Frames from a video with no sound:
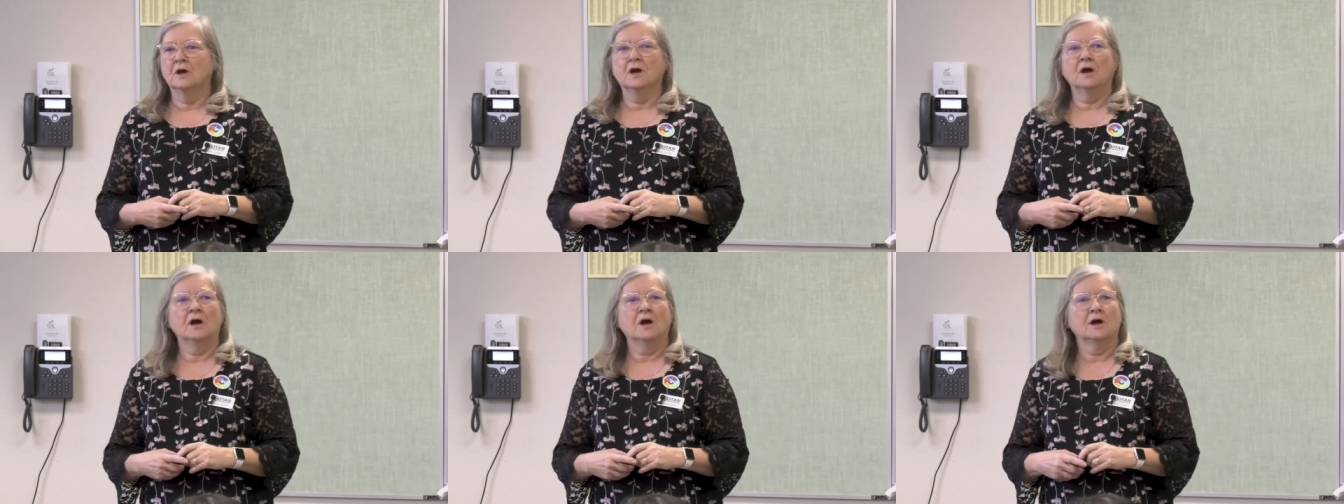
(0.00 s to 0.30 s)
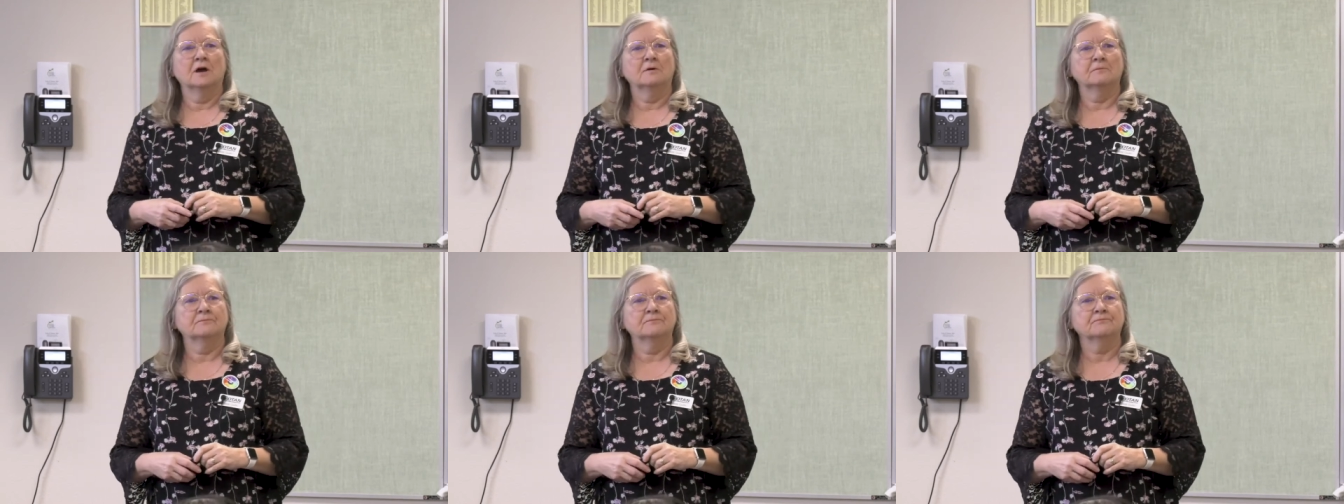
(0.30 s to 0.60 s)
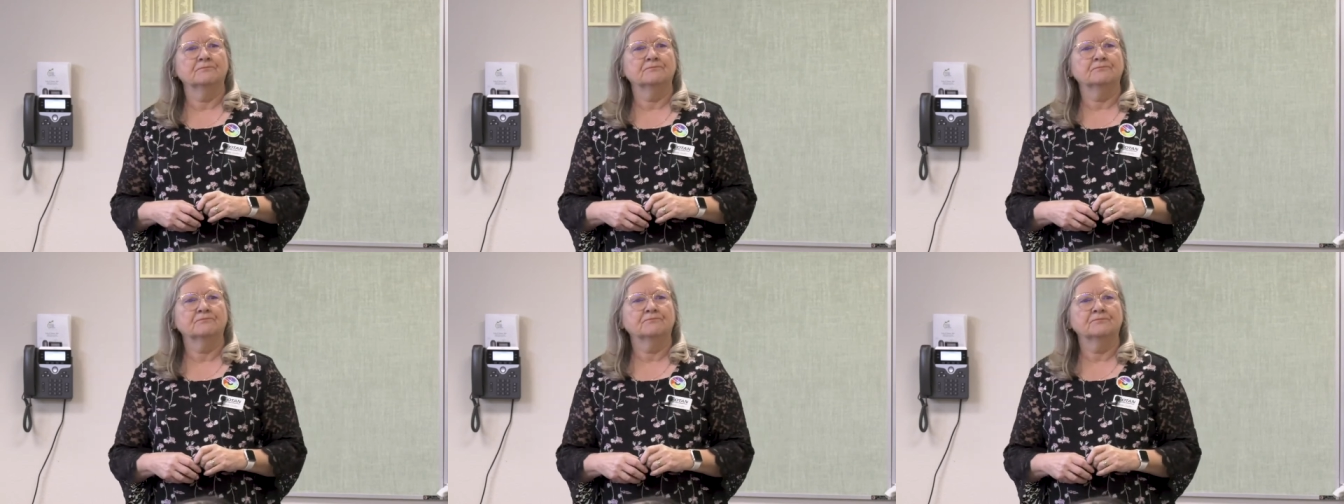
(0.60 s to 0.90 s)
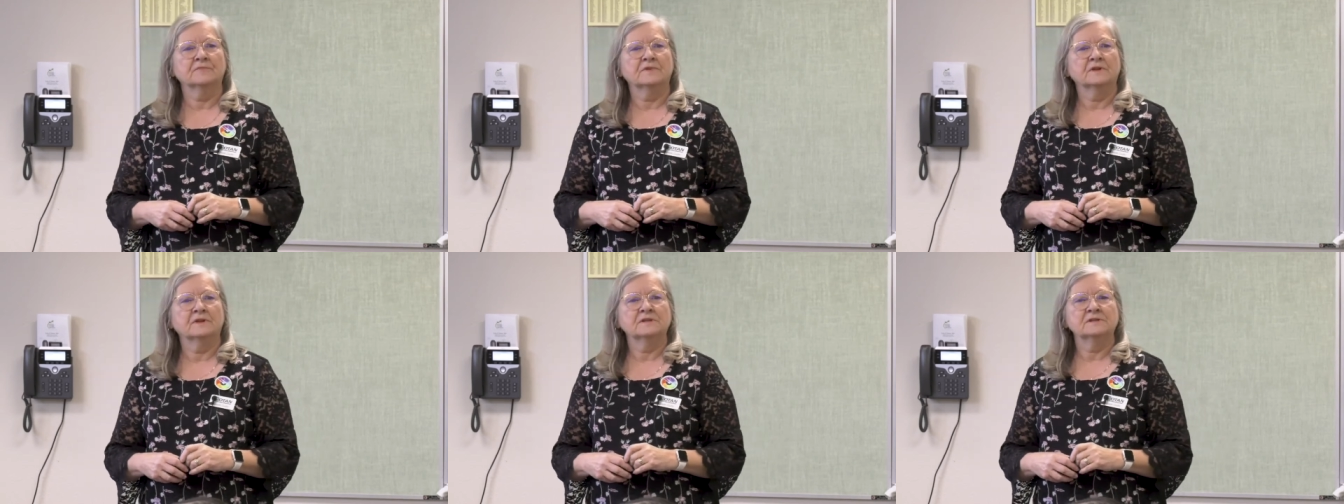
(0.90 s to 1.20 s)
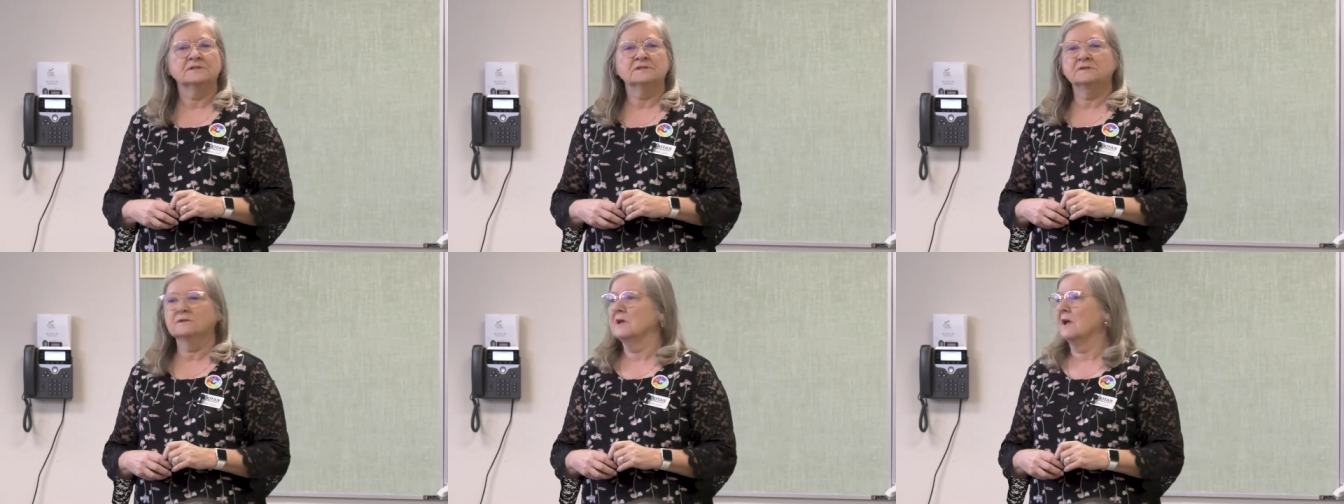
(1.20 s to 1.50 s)
Um,
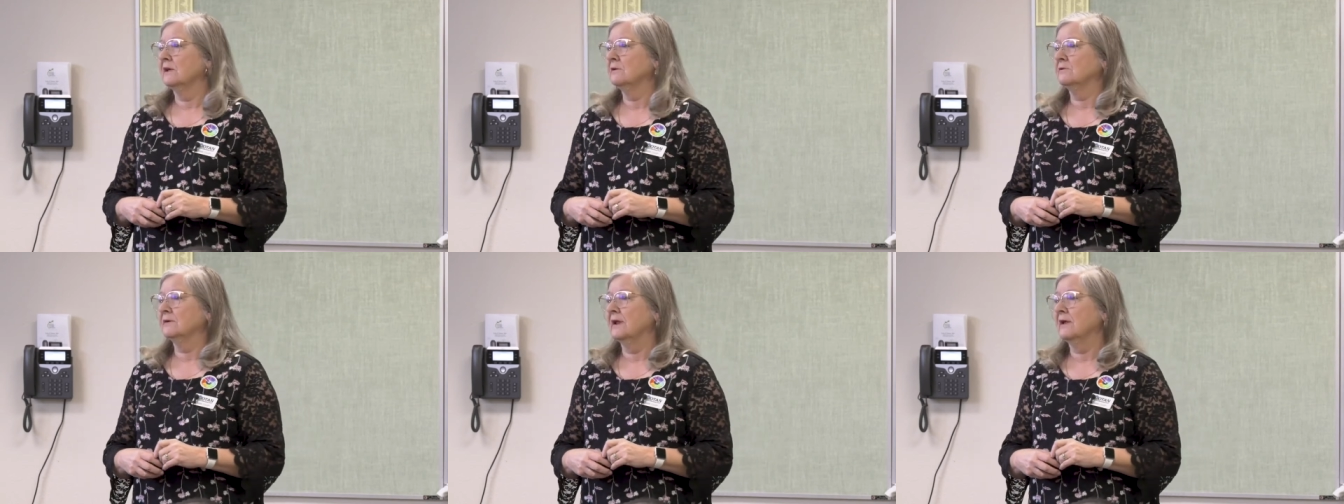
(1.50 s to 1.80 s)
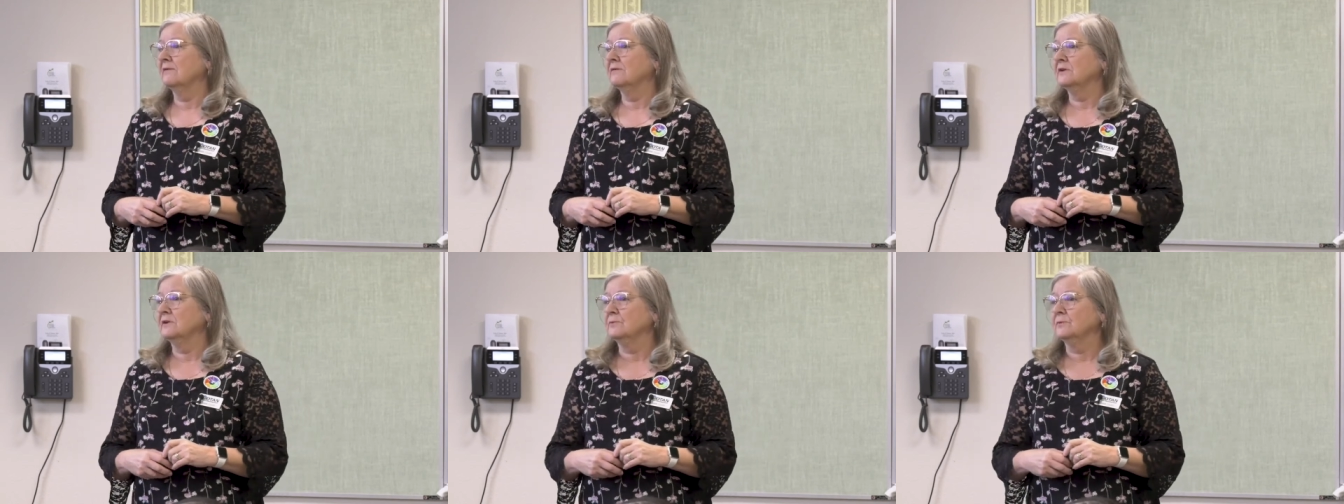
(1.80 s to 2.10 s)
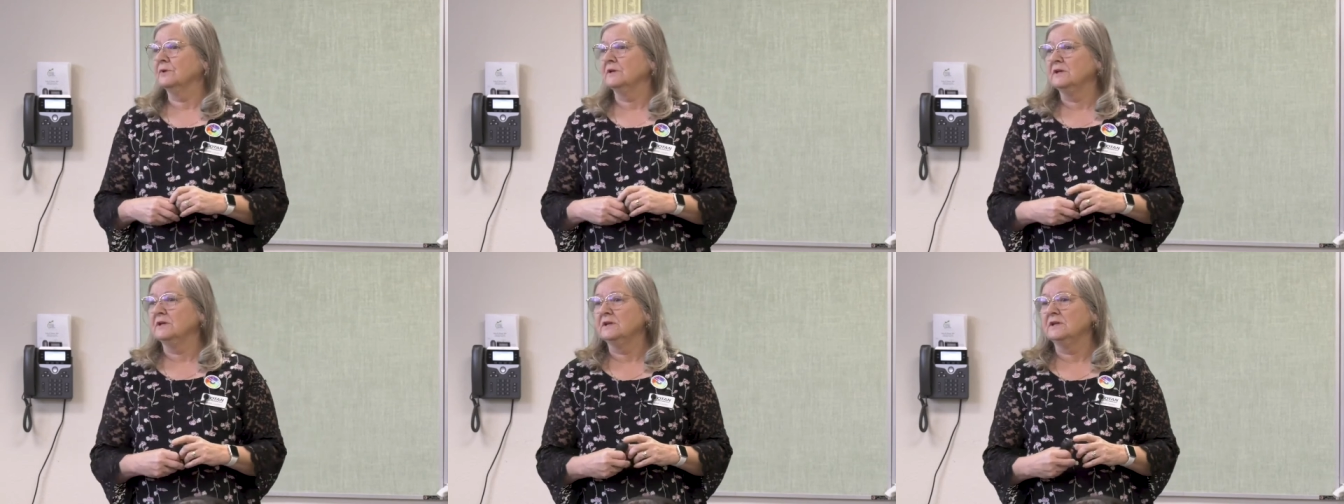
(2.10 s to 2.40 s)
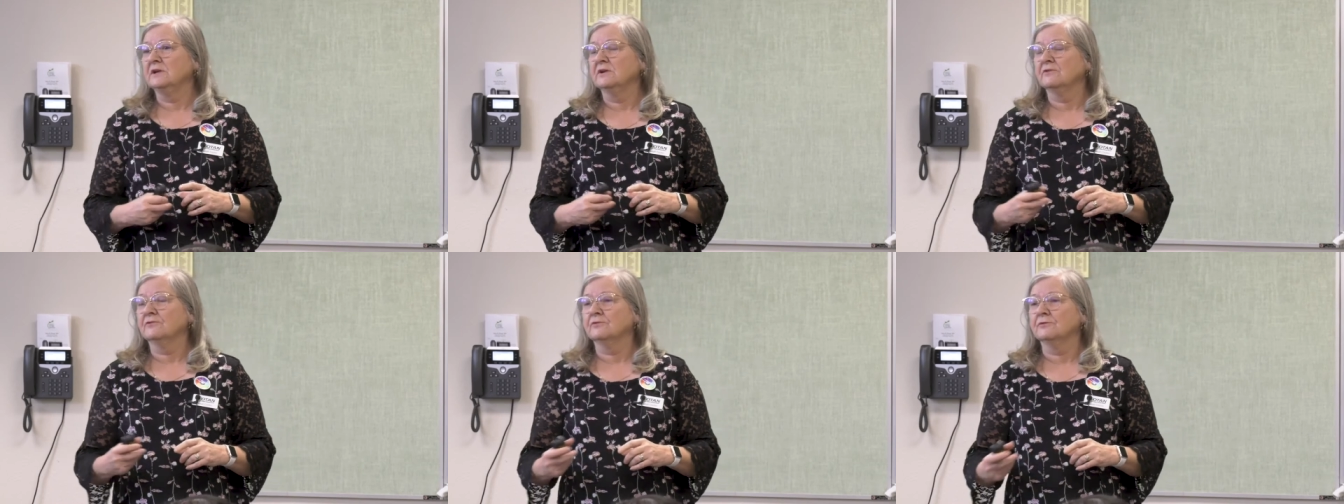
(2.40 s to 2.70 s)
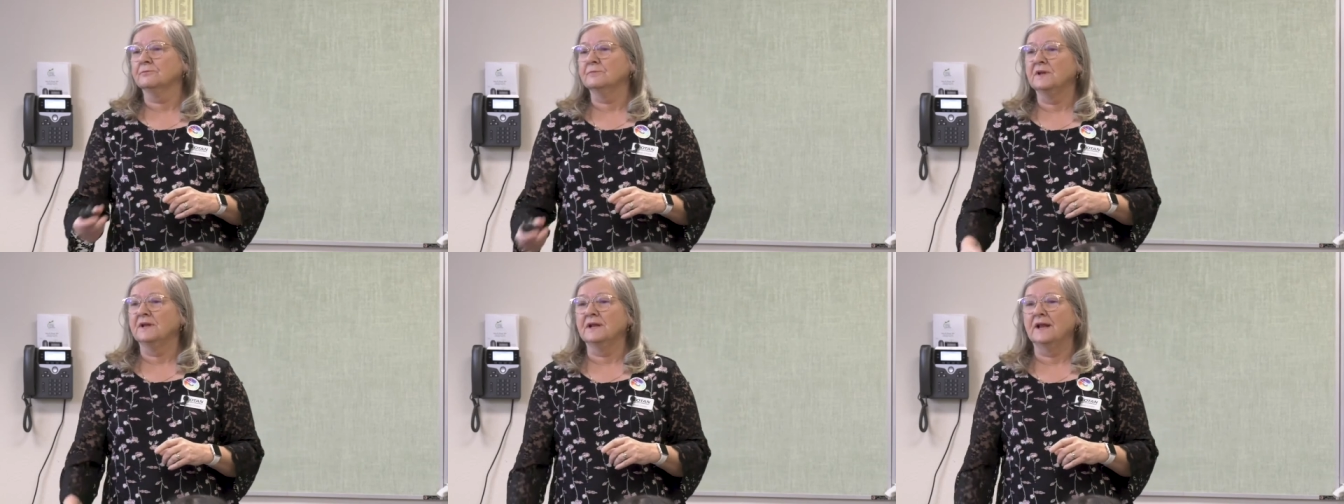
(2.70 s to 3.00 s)
I don't have anyone in here
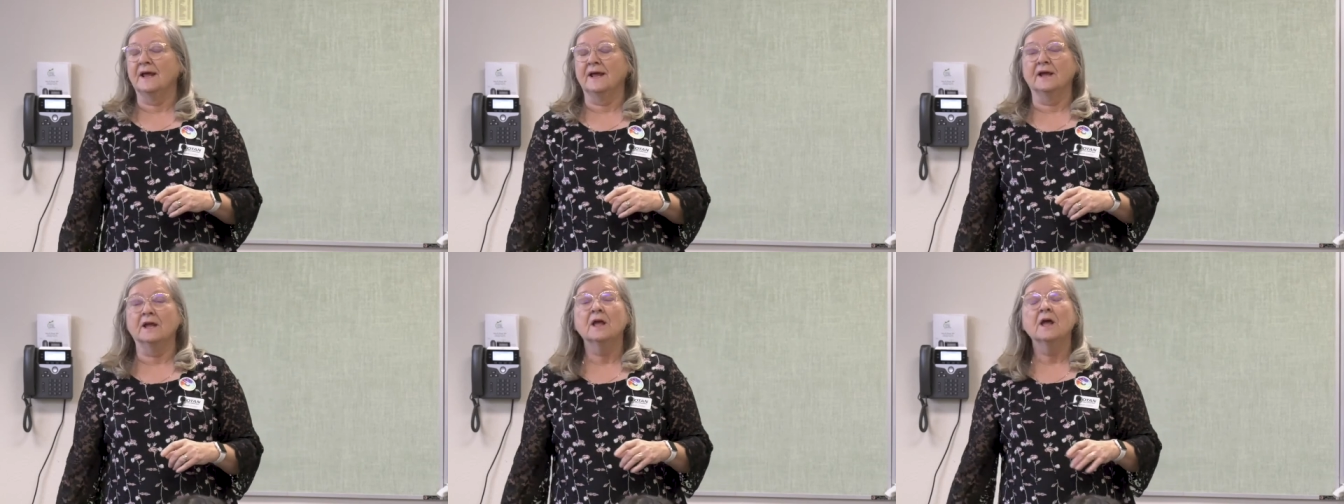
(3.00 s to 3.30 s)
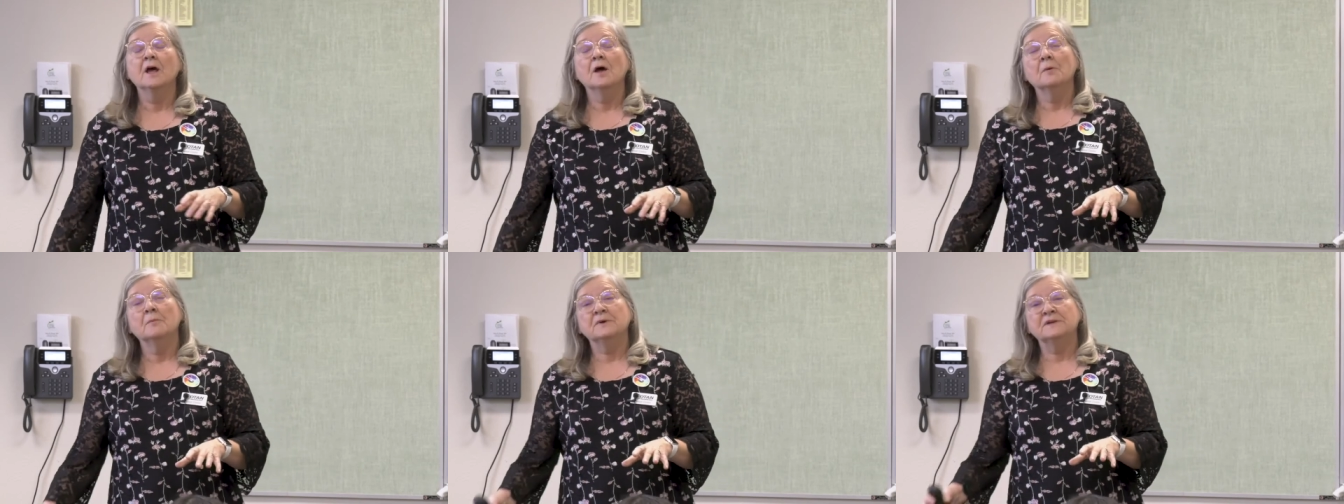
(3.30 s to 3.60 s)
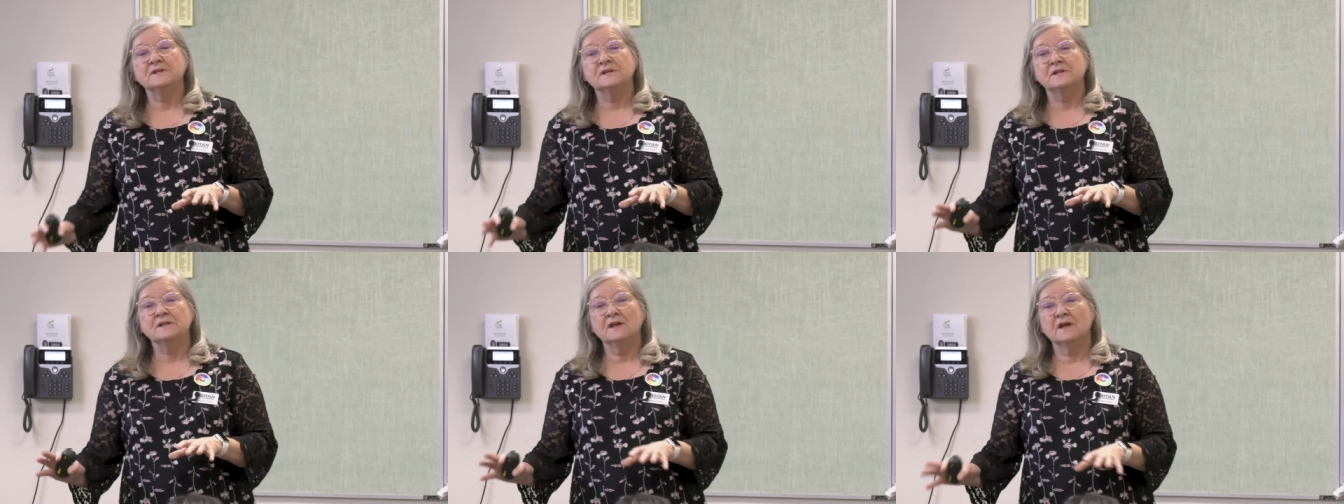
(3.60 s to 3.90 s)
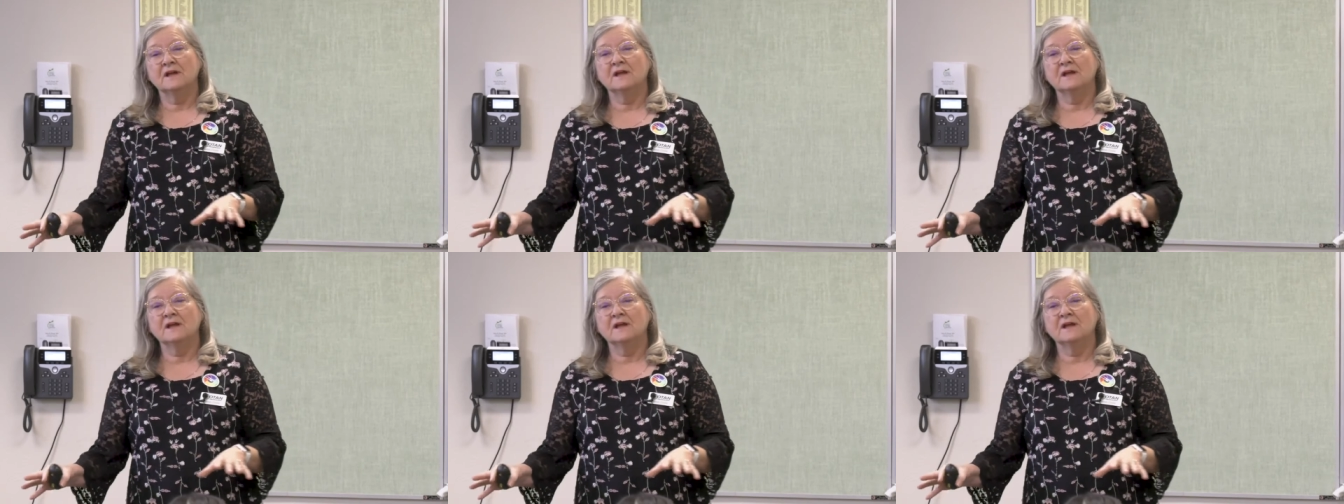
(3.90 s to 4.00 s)
from DLAC, but